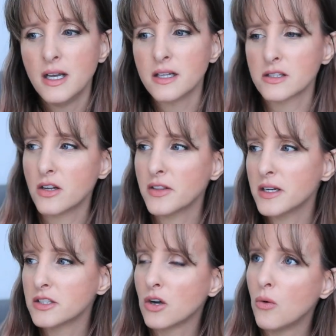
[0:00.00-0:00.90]
And it's not that
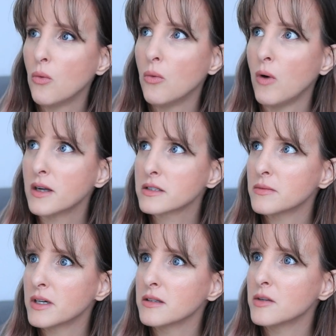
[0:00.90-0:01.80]
I don't want to
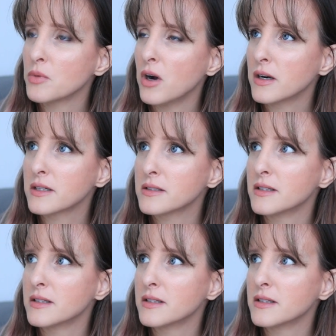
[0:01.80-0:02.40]
wear lip products.